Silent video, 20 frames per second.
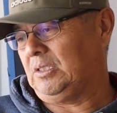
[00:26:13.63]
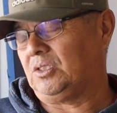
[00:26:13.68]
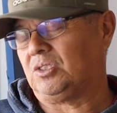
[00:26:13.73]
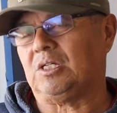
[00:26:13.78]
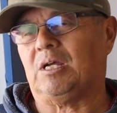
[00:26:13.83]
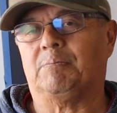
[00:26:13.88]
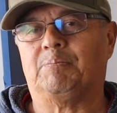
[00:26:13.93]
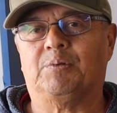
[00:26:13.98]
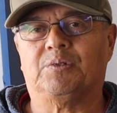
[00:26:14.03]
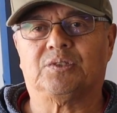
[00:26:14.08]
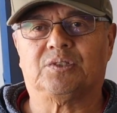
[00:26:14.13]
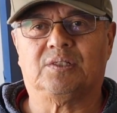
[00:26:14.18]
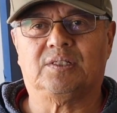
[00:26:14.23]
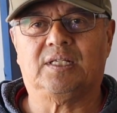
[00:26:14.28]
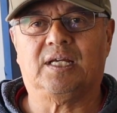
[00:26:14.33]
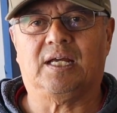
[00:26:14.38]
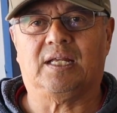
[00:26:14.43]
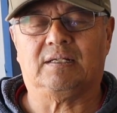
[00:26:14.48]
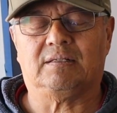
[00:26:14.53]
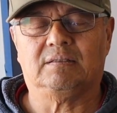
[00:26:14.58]
examples
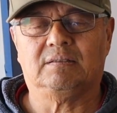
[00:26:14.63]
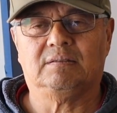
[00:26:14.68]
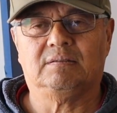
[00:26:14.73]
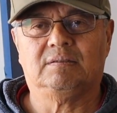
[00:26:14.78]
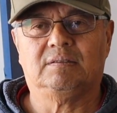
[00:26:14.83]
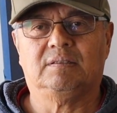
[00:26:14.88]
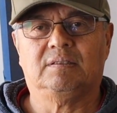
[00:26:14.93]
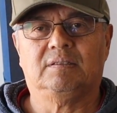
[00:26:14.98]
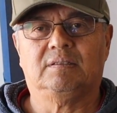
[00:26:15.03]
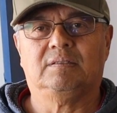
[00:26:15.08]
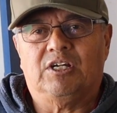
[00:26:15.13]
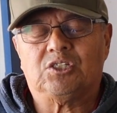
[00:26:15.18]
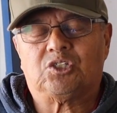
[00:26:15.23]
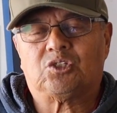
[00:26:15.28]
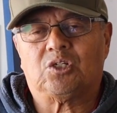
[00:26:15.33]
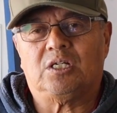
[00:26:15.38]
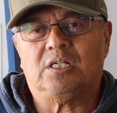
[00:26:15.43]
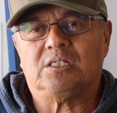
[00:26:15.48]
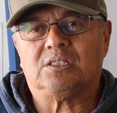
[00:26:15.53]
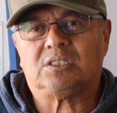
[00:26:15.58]
of that.
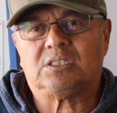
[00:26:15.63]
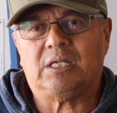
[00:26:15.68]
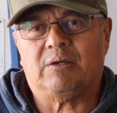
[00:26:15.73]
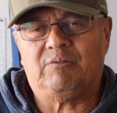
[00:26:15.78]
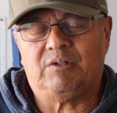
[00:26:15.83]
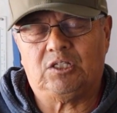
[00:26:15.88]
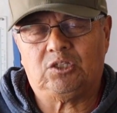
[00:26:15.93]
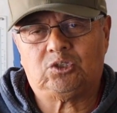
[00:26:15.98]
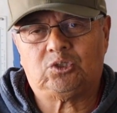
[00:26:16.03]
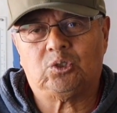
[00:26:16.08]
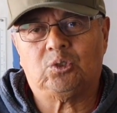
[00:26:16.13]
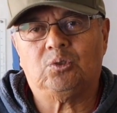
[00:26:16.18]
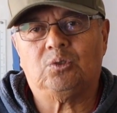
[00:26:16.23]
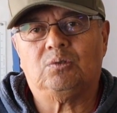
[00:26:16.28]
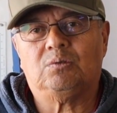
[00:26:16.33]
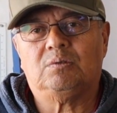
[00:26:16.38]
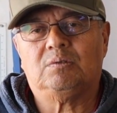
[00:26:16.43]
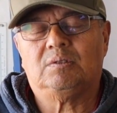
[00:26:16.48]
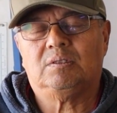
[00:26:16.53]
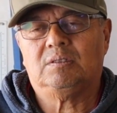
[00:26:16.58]
Eventually,
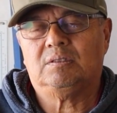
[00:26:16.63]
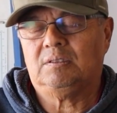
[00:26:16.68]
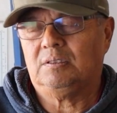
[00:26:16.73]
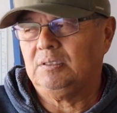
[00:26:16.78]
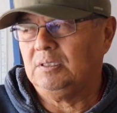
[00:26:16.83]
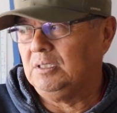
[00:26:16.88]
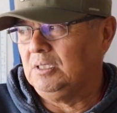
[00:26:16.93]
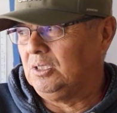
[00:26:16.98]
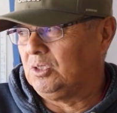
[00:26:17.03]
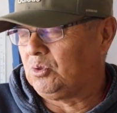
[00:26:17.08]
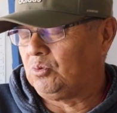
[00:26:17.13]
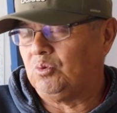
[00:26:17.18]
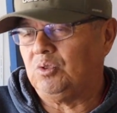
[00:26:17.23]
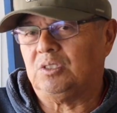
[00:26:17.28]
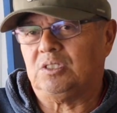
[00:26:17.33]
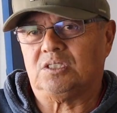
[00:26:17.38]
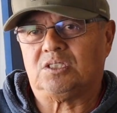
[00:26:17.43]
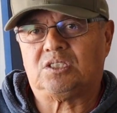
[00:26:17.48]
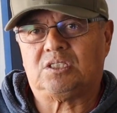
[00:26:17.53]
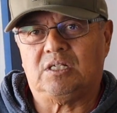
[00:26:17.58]
72 is
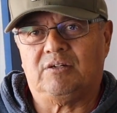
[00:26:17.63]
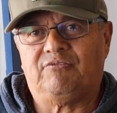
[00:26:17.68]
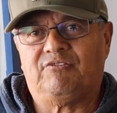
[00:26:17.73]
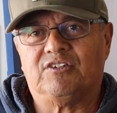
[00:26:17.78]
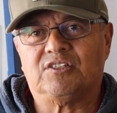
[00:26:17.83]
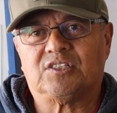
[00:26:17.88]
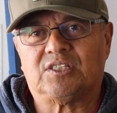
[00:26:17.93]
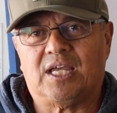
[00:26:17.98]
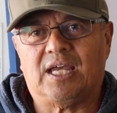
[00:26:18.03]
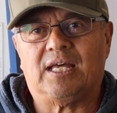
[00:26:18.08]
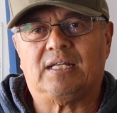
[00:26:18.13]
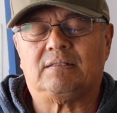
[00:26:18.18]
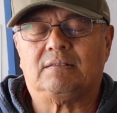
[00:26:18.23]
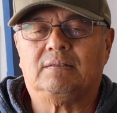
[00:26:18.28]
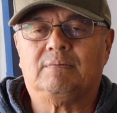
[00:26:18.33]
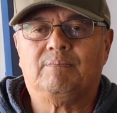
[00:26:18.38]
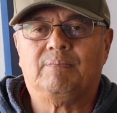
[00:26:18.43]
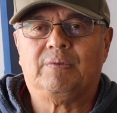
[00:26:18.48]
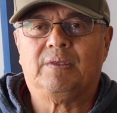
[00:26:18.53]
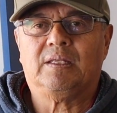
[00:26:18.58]
where the shift was at,
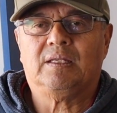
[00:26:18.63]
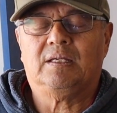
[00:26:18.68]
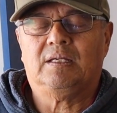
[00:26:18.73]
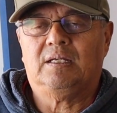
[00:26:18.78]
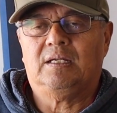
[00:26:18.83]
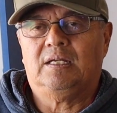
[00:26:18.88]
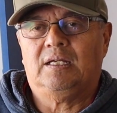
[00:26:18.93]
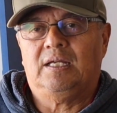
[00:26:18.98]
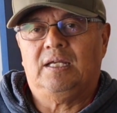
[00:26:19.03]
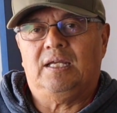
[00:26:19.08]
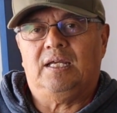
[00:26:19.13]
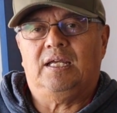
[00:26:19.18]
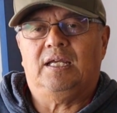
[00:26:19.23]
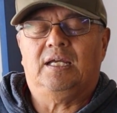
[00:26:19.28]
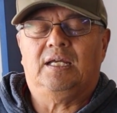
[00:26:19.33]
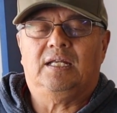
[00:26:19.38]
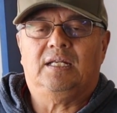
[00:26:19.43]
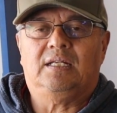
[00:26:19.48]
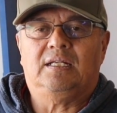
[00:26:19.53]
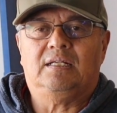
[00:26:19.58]

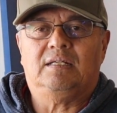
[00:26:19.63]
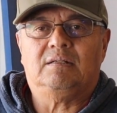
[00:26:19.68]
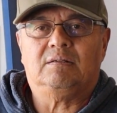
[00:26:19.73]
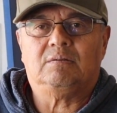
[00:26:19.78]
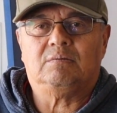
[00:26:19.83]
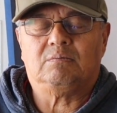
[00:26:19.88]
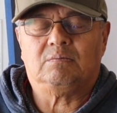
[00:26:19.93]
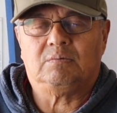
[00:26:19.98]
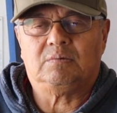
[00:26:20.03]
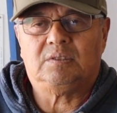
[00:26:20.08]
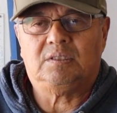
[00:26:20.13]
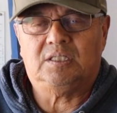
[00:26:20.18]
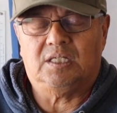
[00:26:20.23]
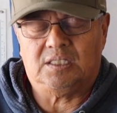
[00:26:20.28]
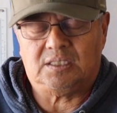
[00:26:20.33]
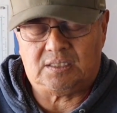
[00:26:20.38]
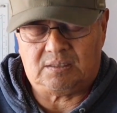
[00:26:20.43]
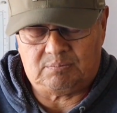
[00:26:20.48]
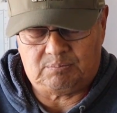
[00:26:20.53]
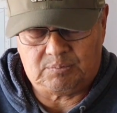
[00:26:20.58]
and
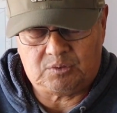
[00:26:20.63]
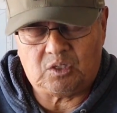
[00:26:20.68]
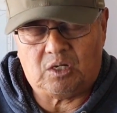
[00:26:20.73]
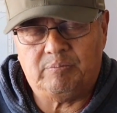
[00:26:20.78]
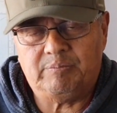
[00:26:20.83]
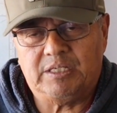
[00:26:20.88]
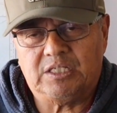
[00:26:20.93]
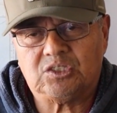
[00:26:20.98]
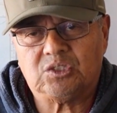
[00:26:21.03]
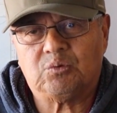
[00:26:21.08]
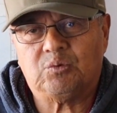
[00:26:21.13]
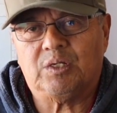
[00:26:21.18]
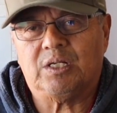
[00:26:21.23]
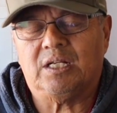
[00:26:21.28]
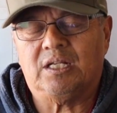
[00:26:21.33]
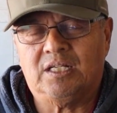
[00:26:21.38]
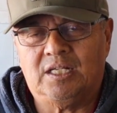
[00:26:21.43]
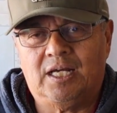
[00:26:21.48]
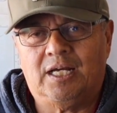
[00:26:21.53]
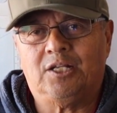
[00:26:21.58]
the combination
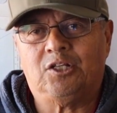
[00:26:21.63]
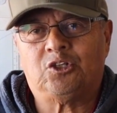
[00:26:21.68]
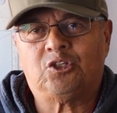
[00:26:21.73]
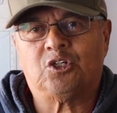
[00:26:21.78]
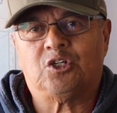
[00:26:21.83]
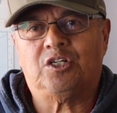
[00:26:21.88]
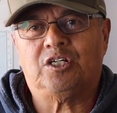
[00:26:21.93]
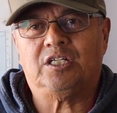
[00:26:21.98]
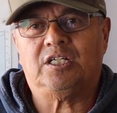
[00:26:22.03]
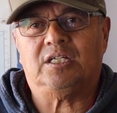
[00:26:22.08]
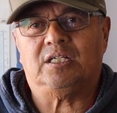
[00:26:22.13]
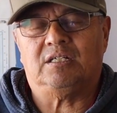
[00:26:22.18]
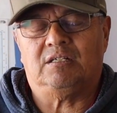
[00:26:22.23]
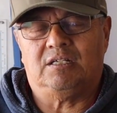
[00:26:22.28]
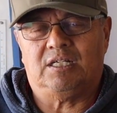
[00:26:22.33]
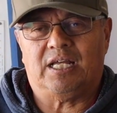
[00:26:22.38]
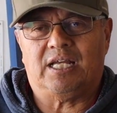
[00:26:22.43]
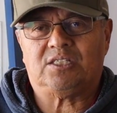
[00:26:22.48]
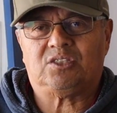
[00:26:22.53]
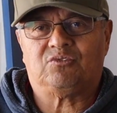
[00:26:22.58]
went 930
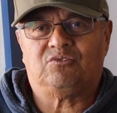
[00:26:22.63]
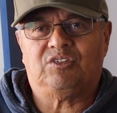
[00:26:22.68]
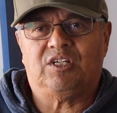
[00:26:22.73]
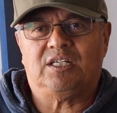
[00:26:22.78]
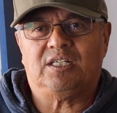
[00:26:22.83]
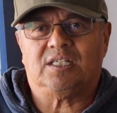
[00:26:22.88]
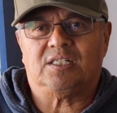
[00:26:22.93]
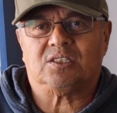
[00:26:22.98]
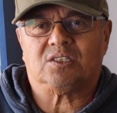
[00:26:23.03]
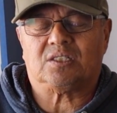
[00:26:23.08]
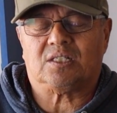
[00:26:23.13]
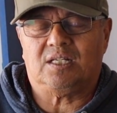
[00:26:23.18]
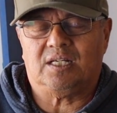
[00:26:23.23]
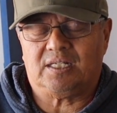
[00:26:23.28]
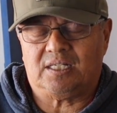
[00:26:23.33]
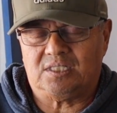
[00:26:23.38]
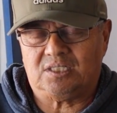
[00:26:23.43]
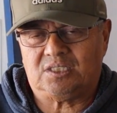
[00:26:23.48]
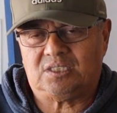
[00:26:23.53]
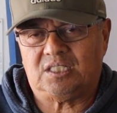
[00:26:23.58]
in Las Vegas,
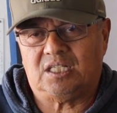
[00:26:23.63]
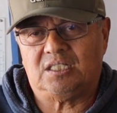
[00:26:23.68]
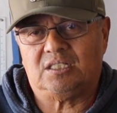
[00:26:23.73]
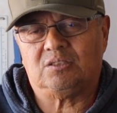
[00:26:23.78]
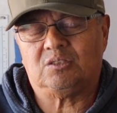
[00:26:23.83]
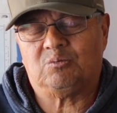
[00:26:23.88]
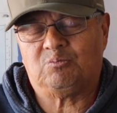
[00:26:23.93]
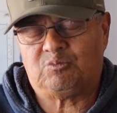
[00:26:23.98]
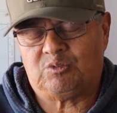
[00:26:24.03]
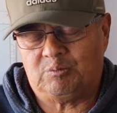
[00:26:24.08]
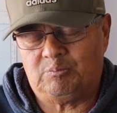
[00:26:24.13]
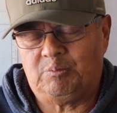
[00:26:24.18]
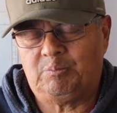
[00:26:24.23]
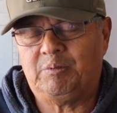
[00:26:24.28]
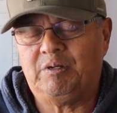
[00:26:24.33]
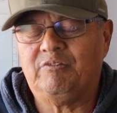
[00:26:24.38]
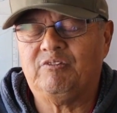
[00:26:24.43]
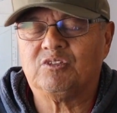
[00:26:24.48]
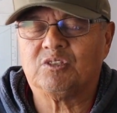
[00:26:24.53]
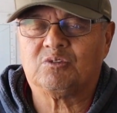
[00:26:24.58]
like I stated from
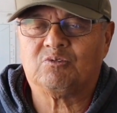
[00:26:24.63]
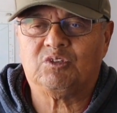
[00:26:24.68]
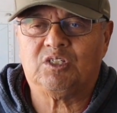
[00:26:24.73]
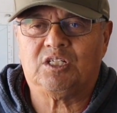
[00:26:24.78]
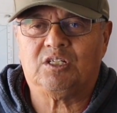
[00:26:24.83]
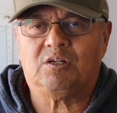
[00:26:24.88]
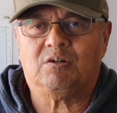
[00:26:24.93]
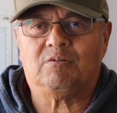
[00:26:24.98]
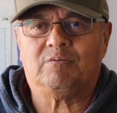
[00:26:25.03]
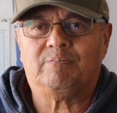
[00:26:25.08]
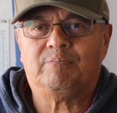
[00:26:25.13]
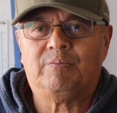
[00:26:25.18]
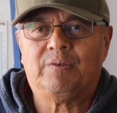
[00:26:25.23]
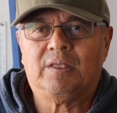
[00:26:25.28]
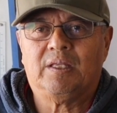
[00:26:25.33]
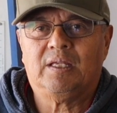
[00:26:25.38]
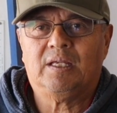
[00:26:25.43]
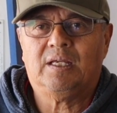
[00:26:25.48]
the previous video,